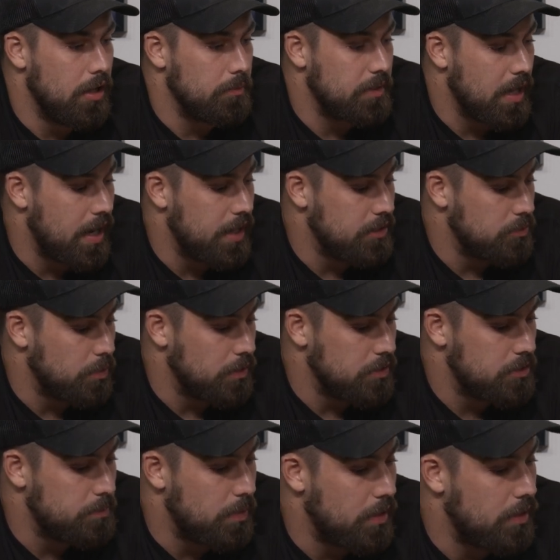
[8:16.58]
Kind is what
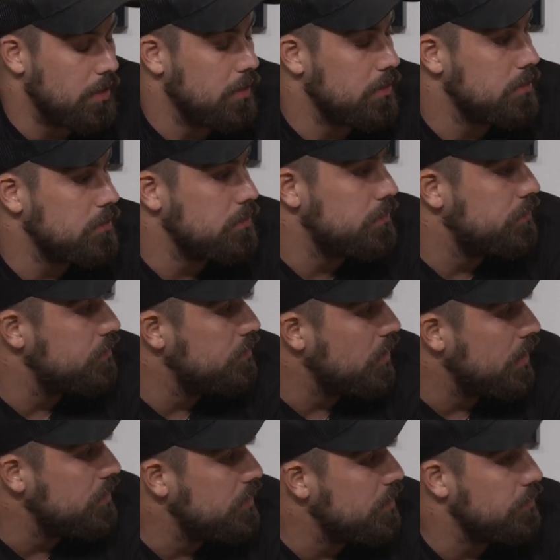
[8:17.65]
spun our
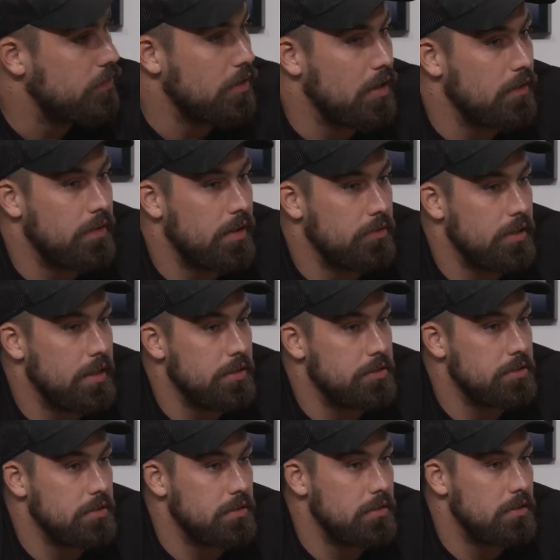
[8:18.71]
idea for our
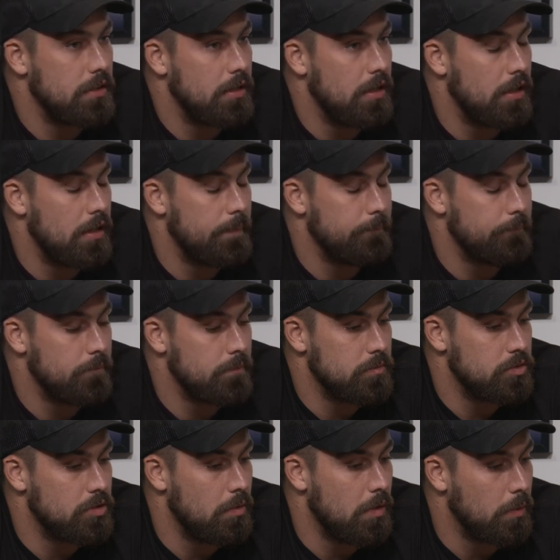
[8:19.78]
foundation.
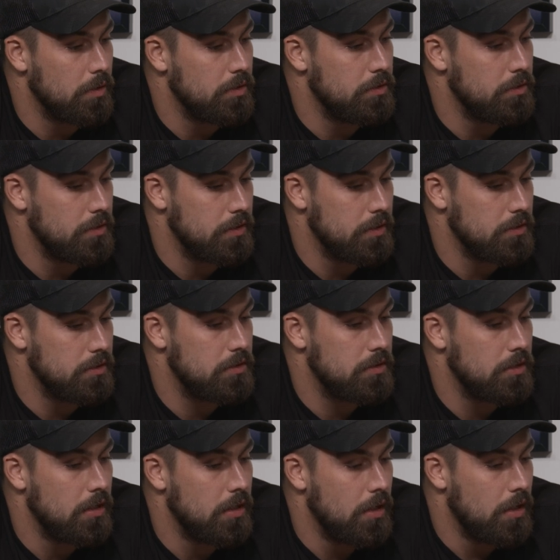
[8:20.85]
So what we're doing is
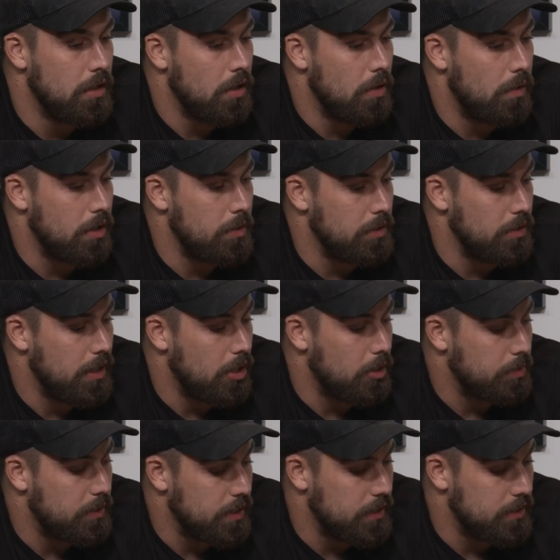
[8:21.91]
want to be able to
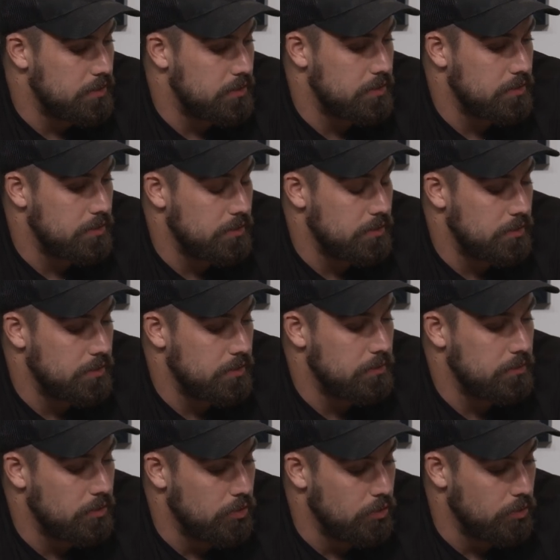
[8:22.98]
help kids
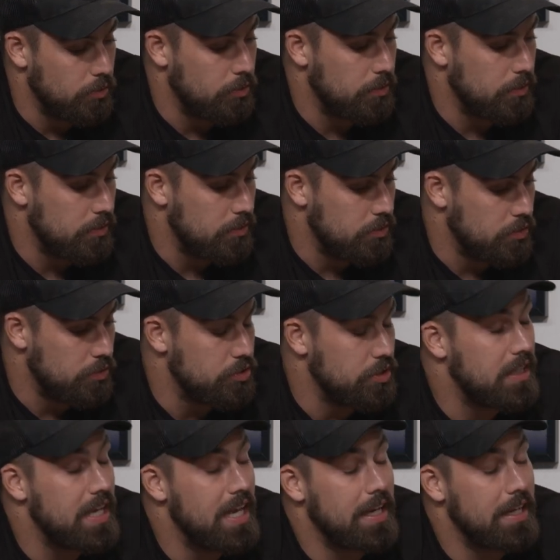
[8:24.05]
who usually
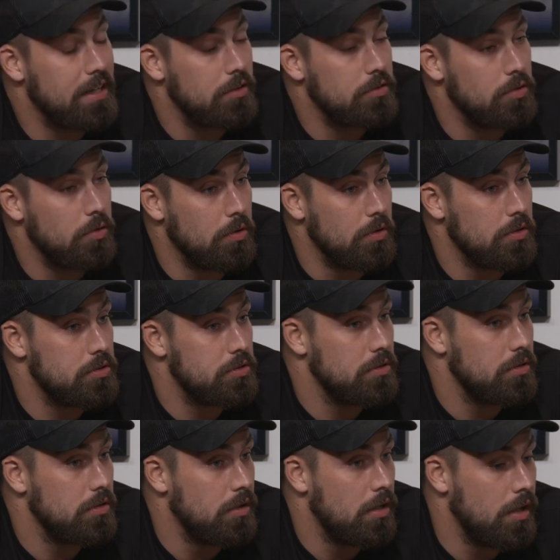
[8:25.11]
can't get outdoors,
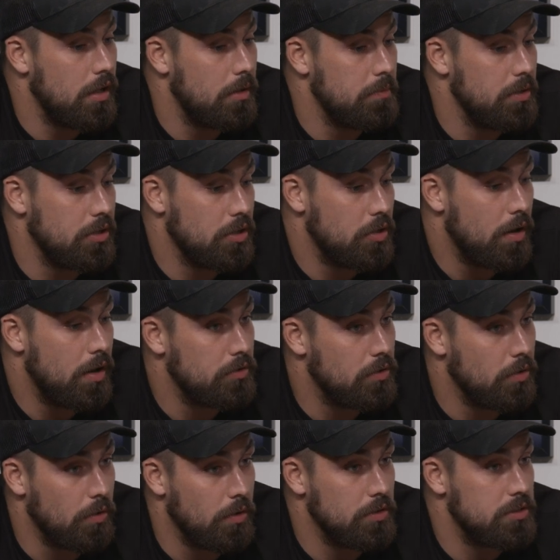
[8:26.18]
be able to go
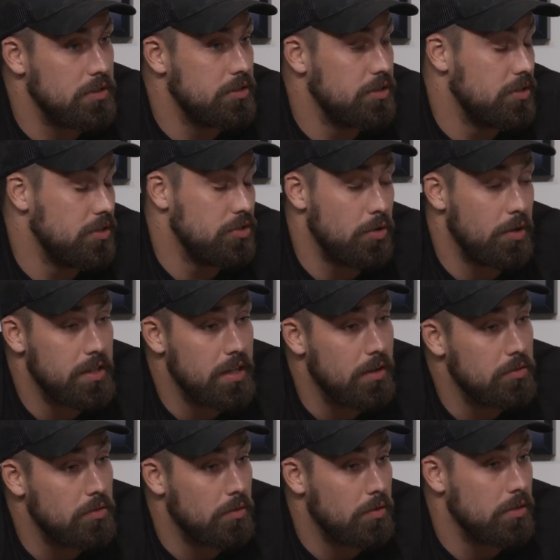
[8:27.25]
outdoors and just enjoy the
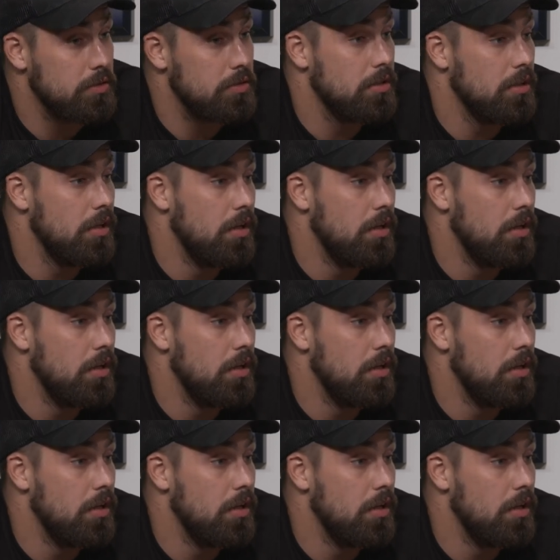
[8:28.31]
outdoors.